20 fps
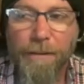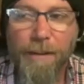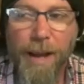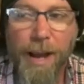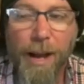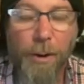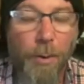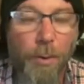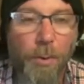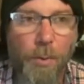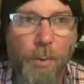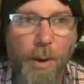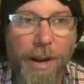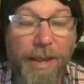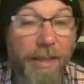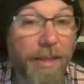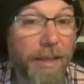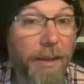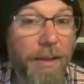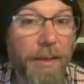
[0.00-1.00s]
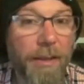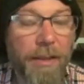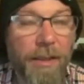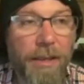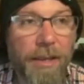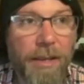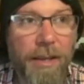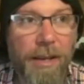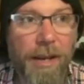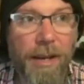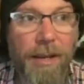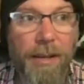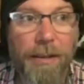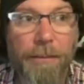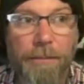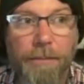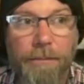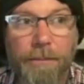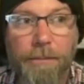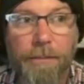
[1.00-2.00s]
outweigh the, the uh,
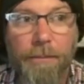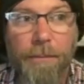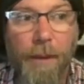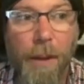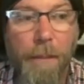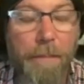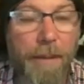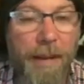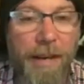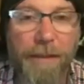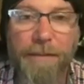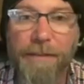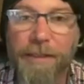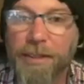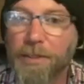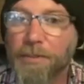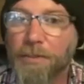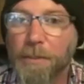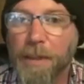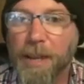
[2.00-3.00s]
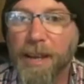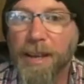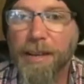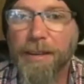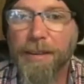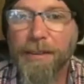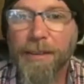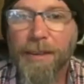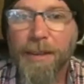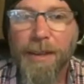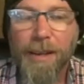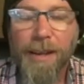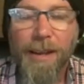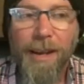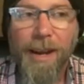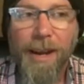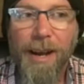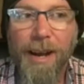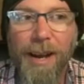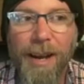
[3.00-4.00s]
benefits from that.
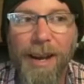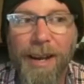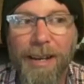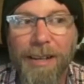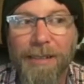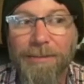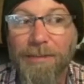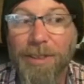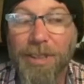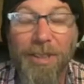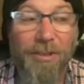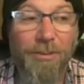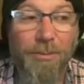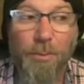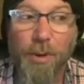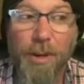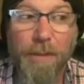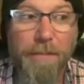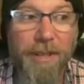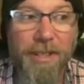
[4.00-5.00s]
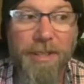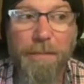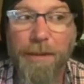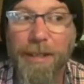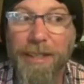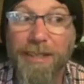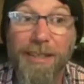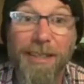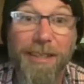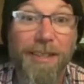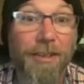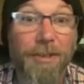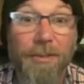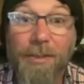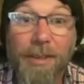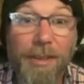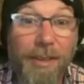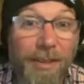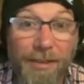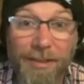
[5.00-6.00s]
Uh, you know, one misplaced thing, you
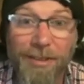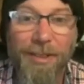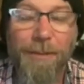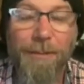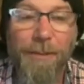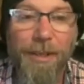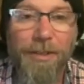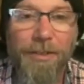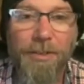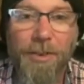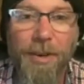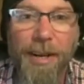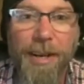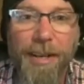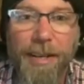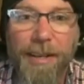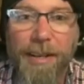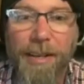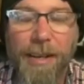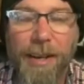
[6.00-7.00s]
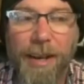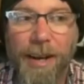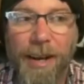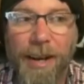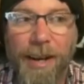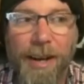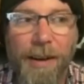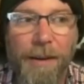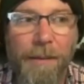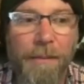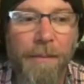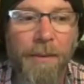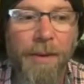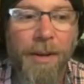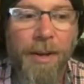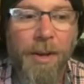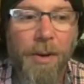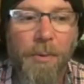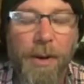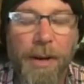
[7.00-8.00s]
could kill someone in training. Um,
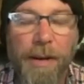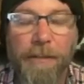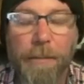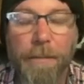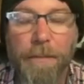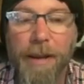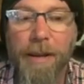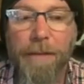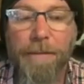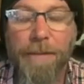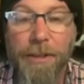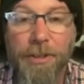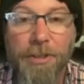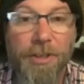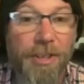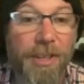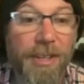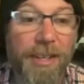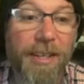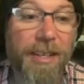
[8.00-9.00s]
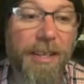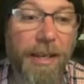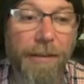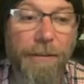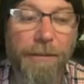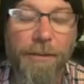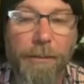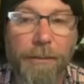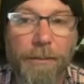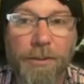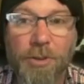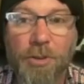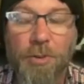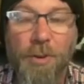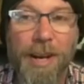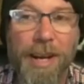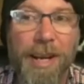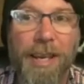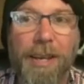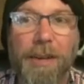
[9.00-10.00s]
whatever benefits you're going to get from
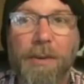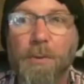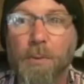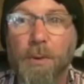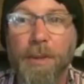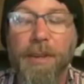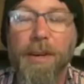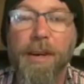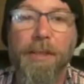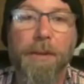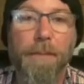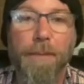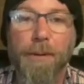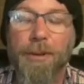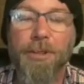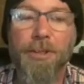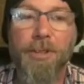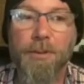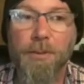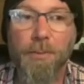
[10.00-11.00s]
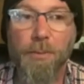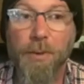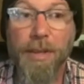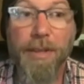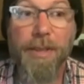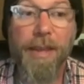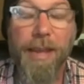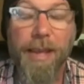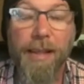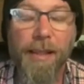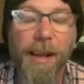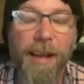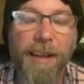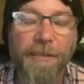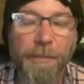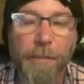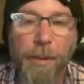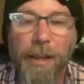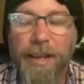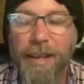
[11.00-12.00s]
training with another person with a
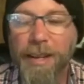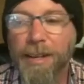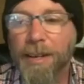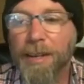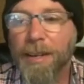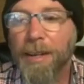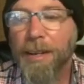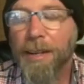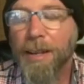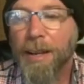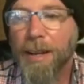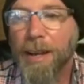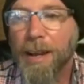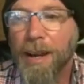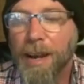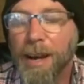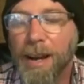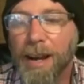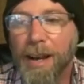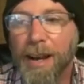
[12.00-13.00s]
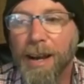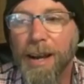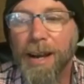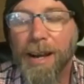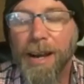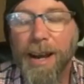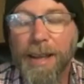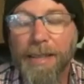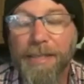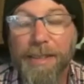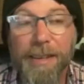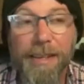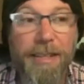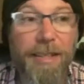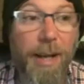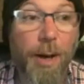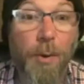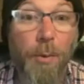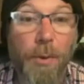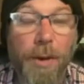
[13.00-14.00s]
live blade, uh, I think
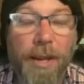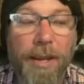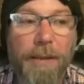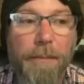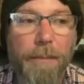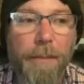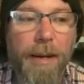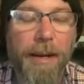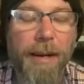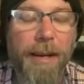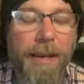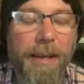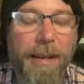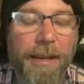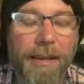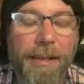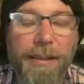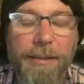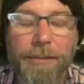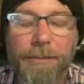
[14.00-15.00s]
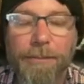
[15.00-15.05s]
is outweighed by, uh,